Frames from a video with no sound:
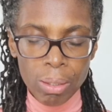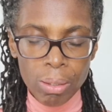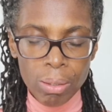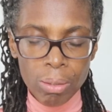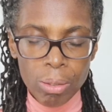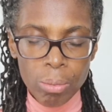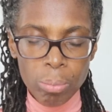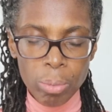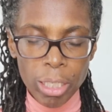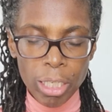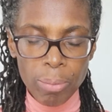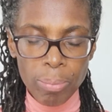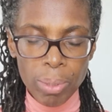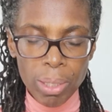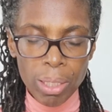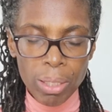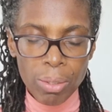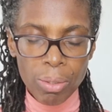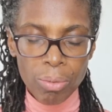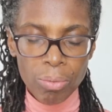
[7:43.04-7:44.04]
Or
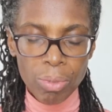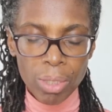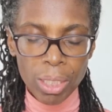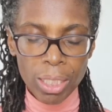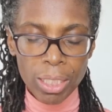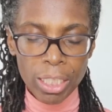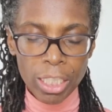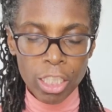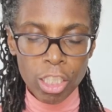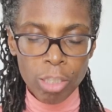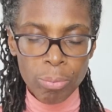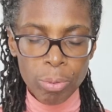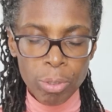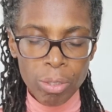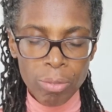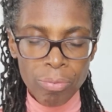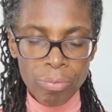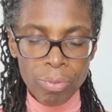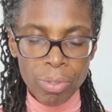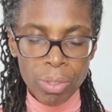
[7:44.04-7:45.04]
maybe the right
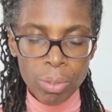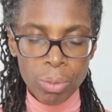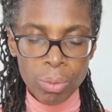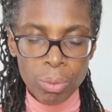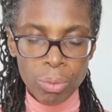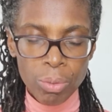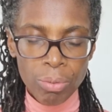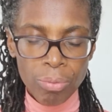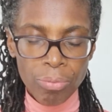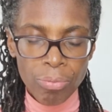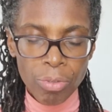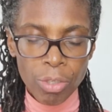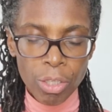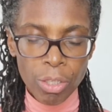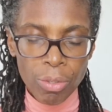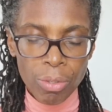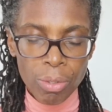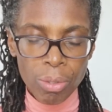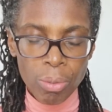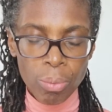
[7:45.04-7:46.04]
elbow feels
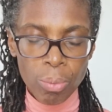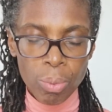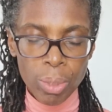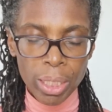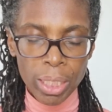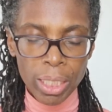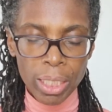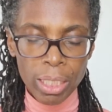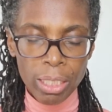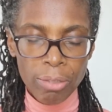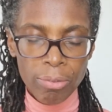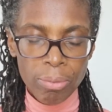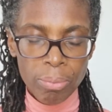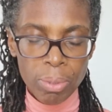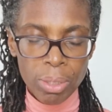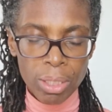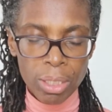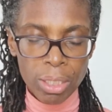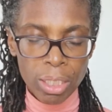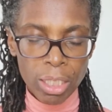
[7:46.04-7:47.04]
further away
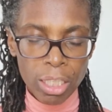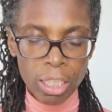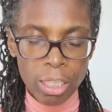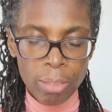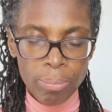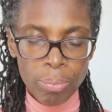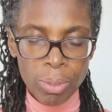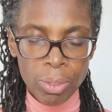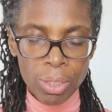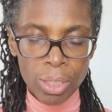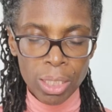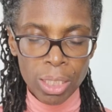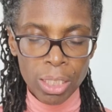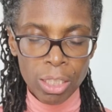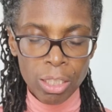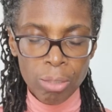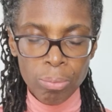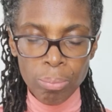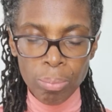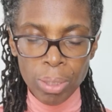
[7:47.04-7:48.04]
from the side of the body
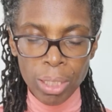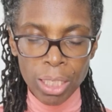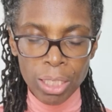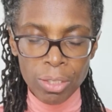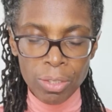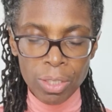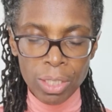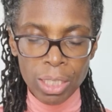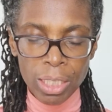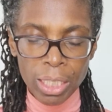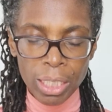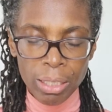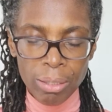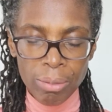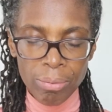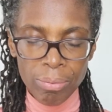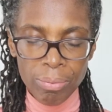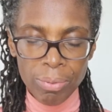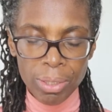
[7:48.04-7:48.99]
compared to the left.